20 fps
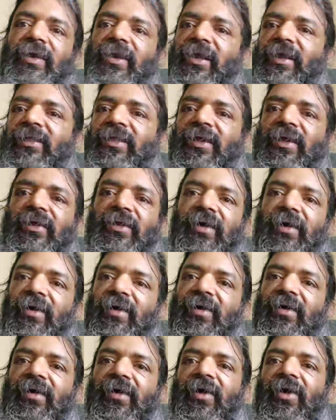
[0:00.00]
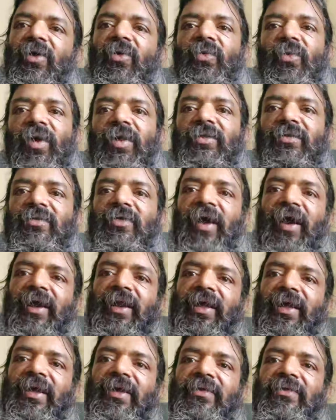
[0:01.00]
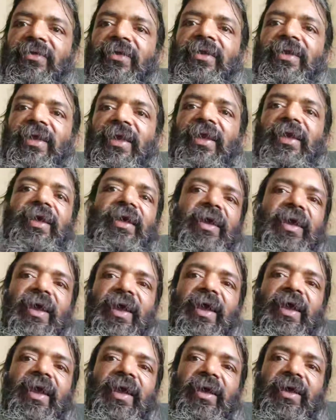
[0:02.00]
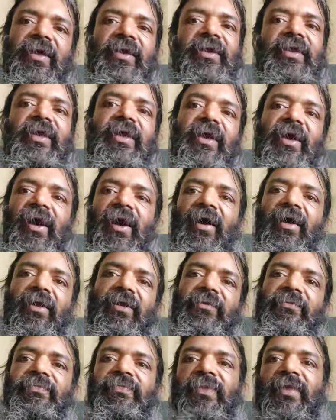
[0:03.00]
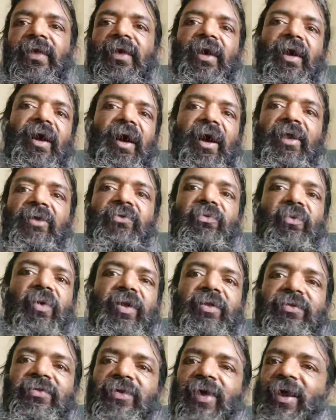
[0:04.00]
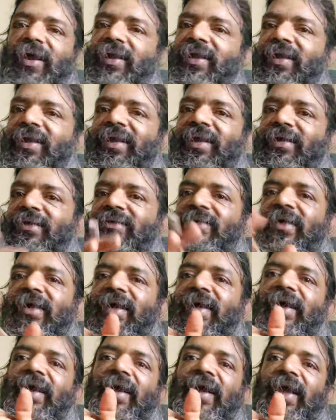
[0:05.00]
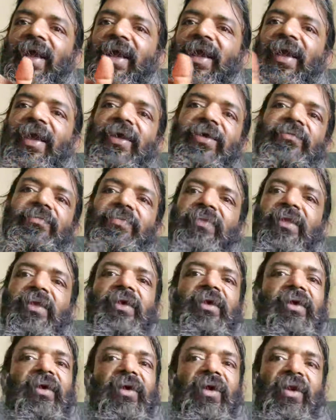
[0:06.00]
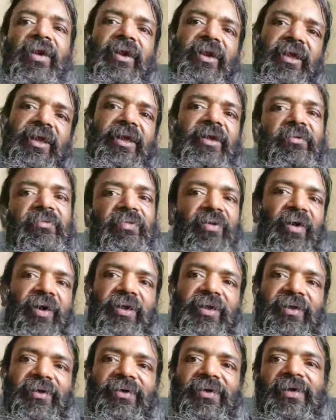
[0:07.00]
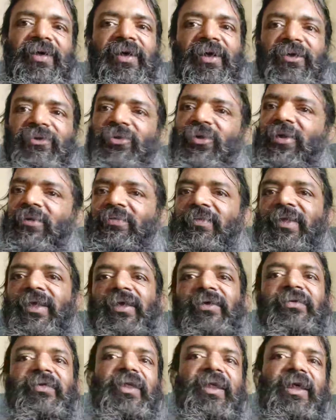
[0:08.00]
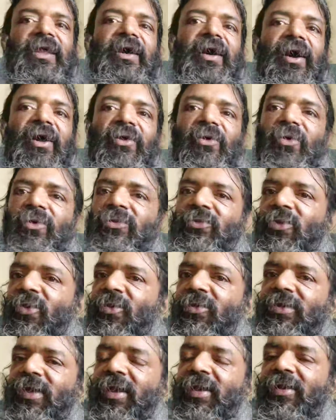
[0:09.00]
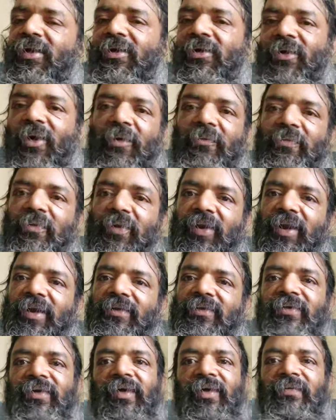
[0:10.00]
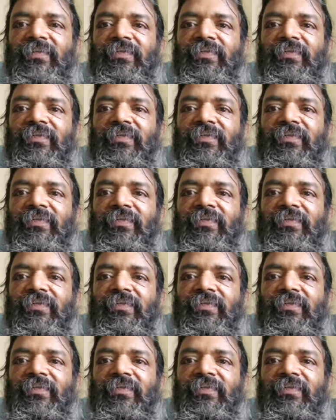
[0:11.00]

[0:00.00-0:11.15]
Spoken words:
d theta. One side is dr, and one side is a d phi. So if these three are orthogonal components,